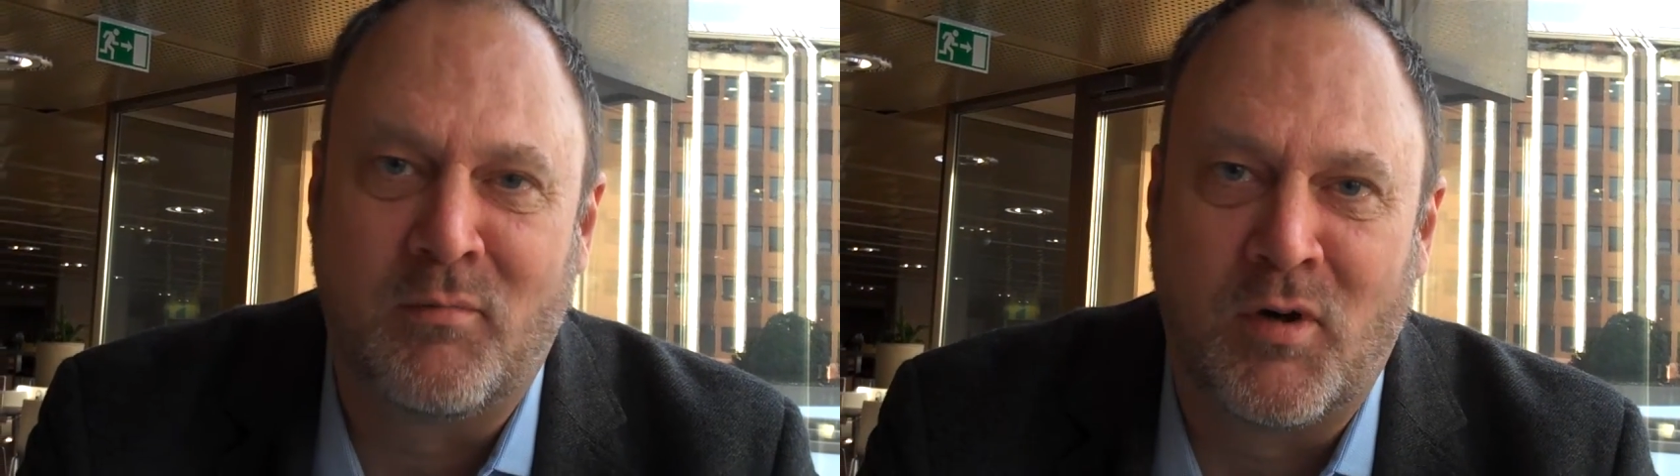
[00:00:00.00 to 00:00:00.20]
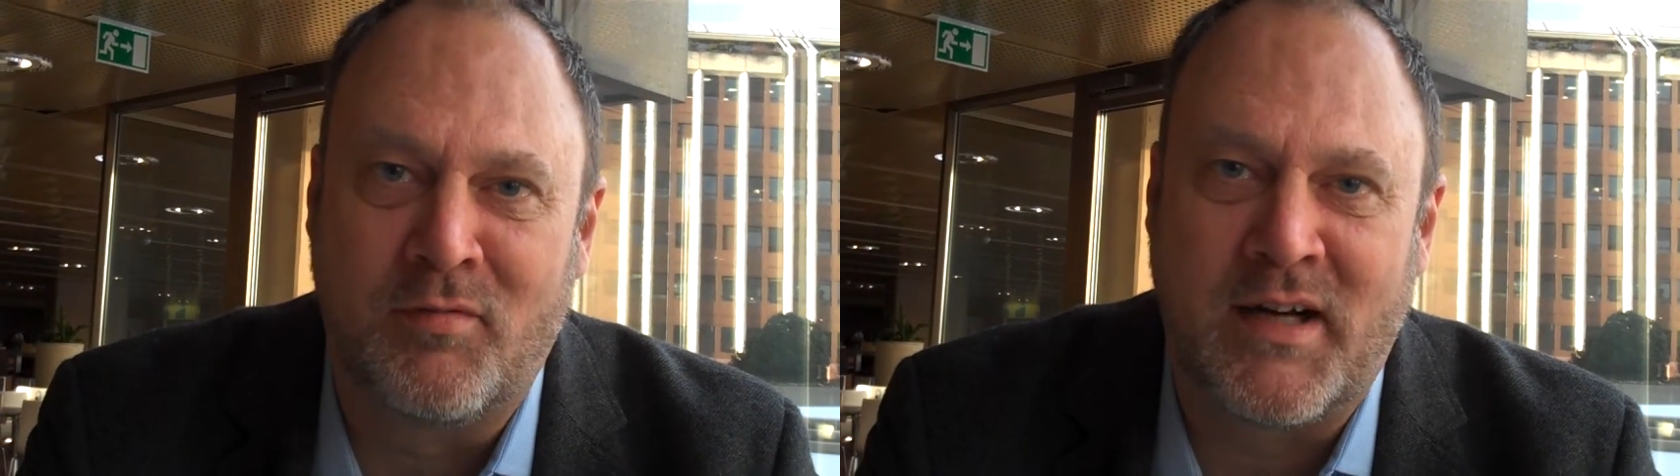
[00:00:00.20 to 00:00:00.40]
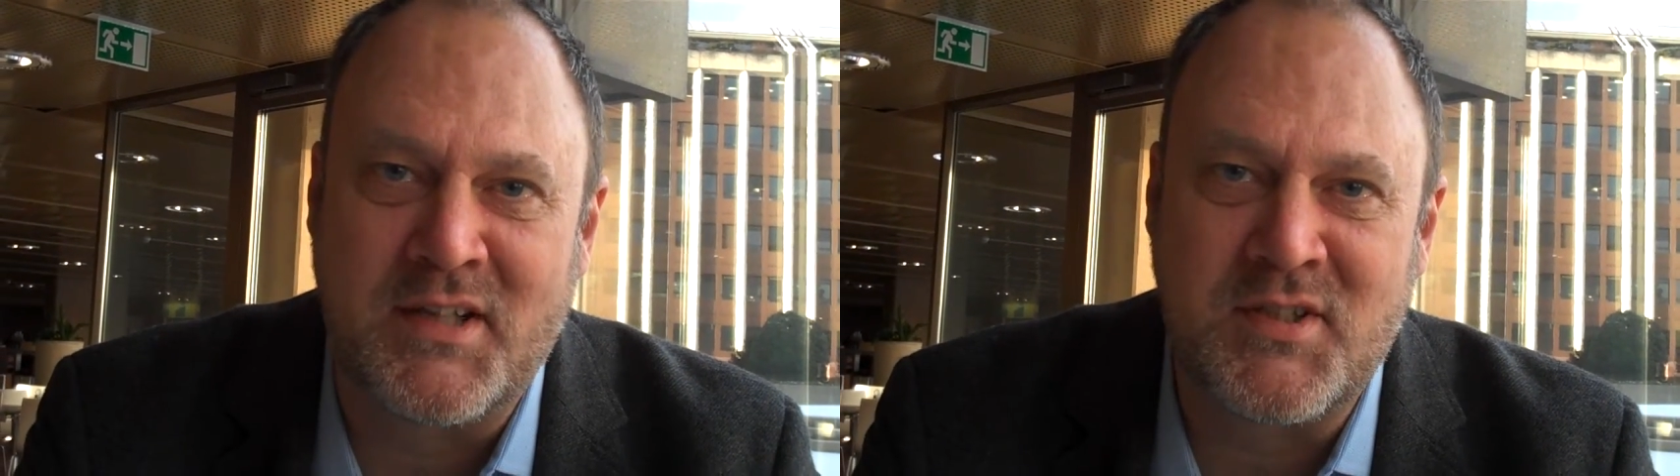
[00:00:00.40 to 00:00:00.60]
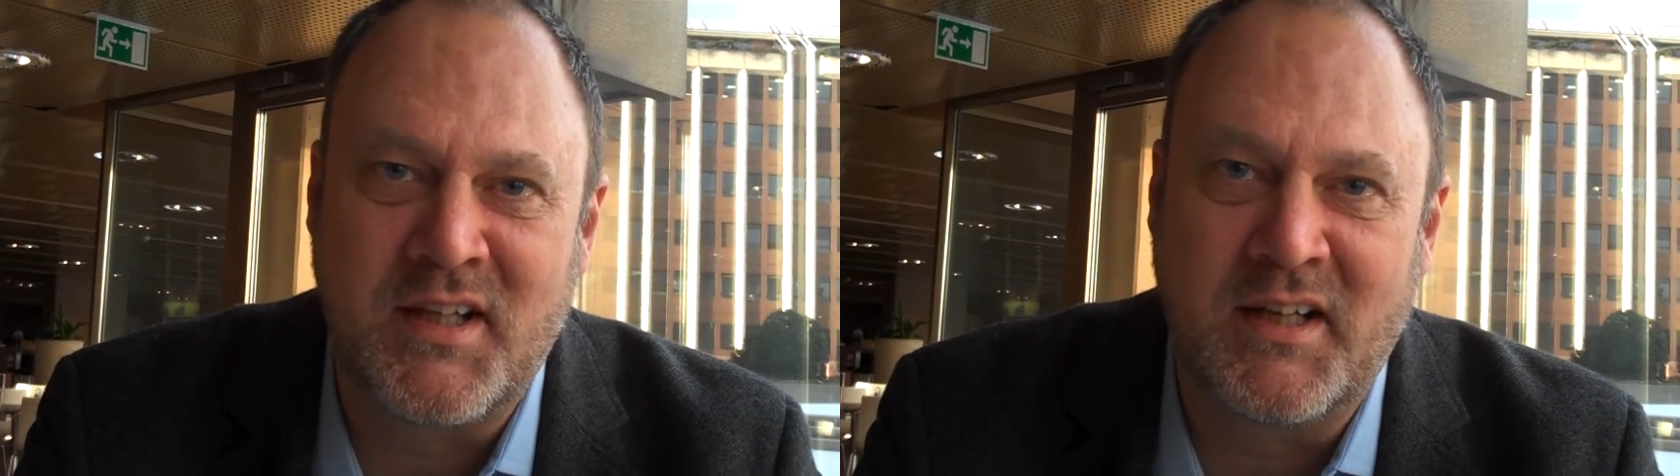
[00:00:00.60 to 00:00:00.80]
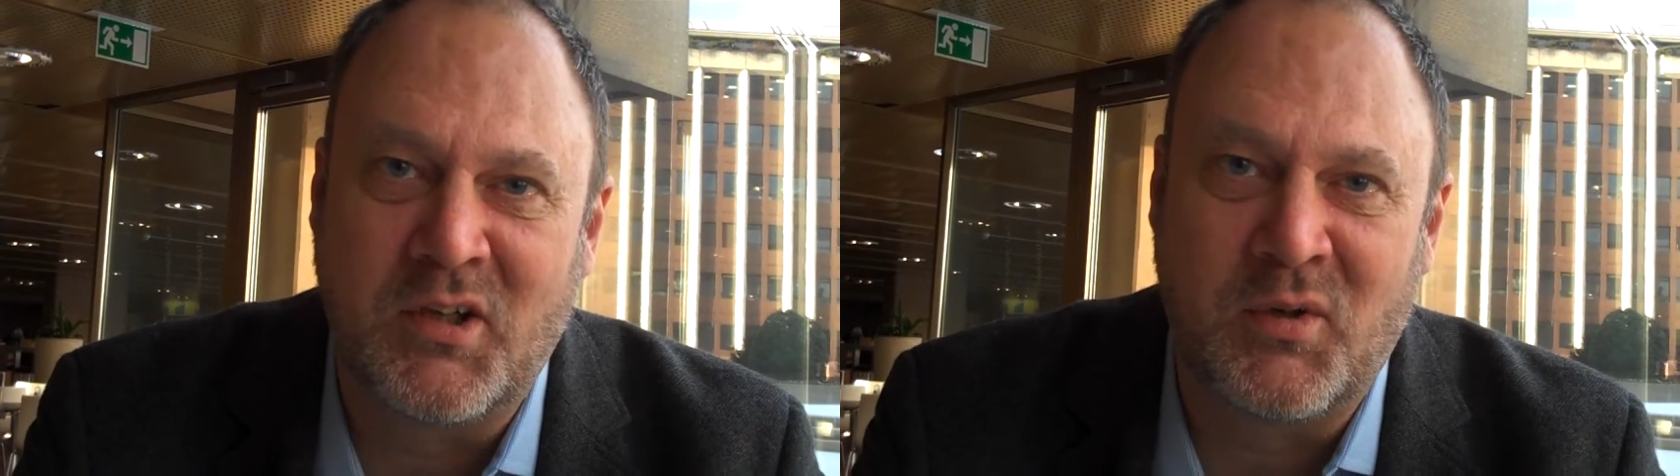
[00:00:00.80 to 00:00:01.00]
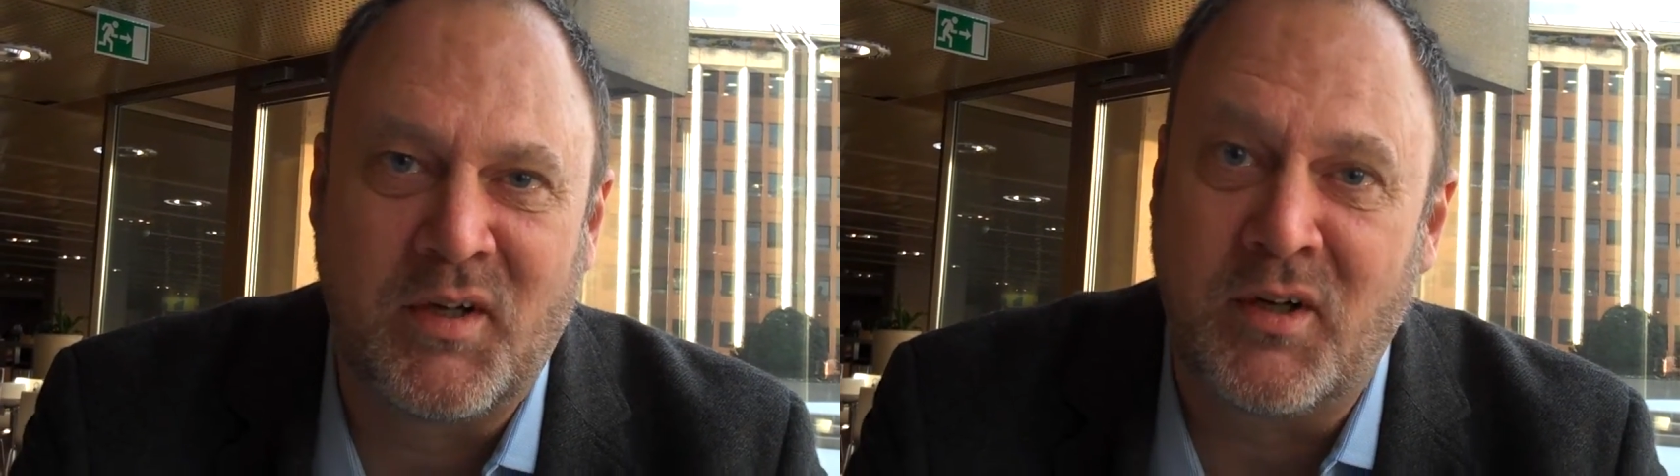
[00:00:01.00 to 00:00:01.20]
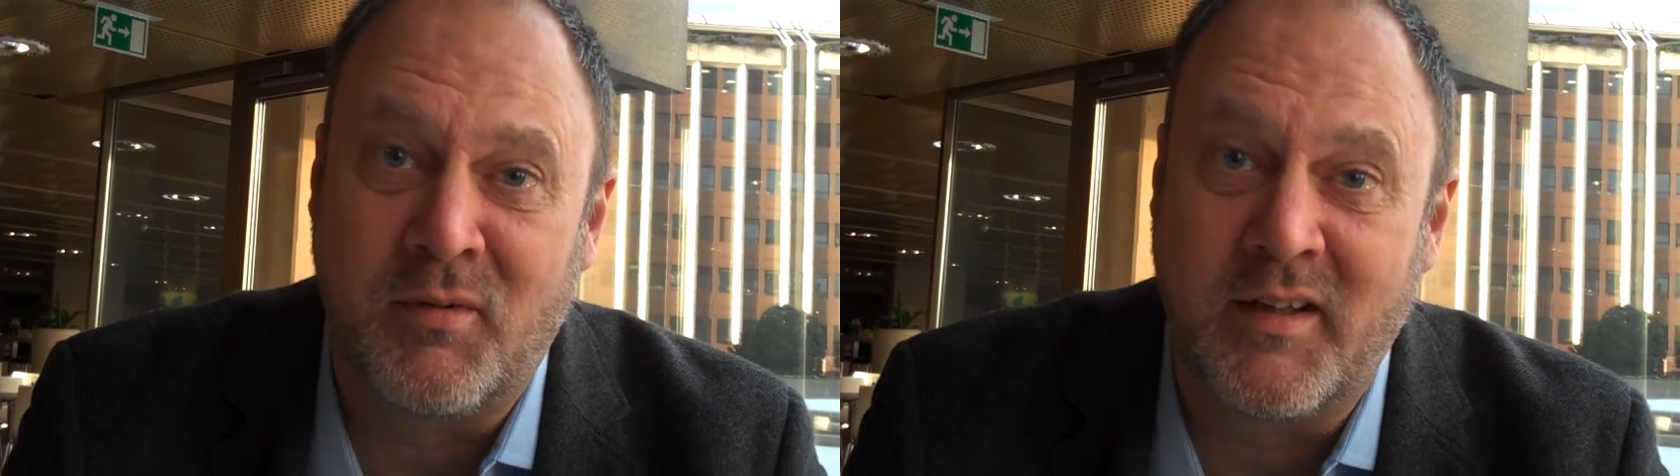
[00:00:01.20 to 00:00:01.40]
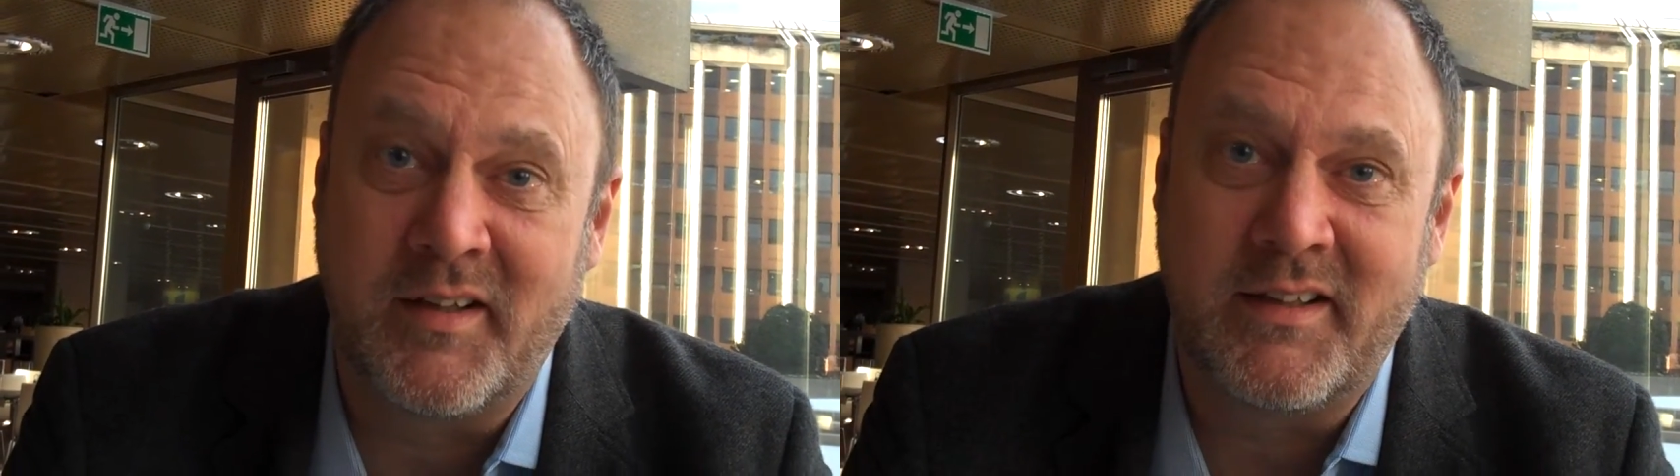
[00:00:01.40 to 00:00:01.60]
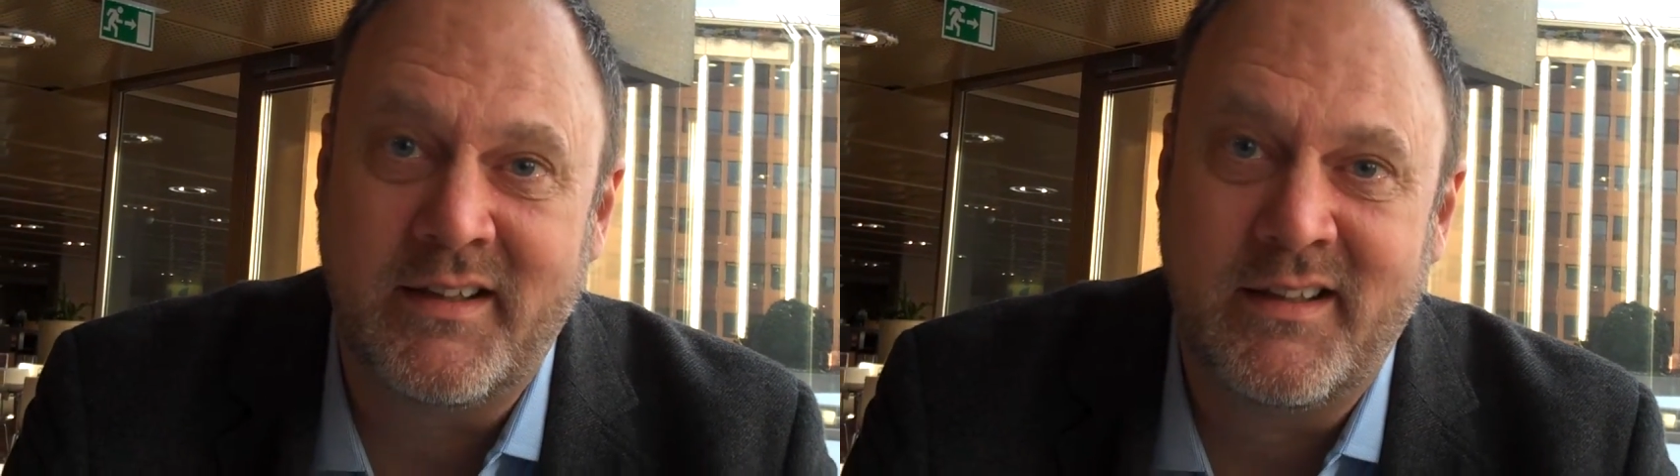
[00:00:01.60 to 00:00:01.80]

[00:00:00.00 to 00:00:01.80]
a more fascinating career, really,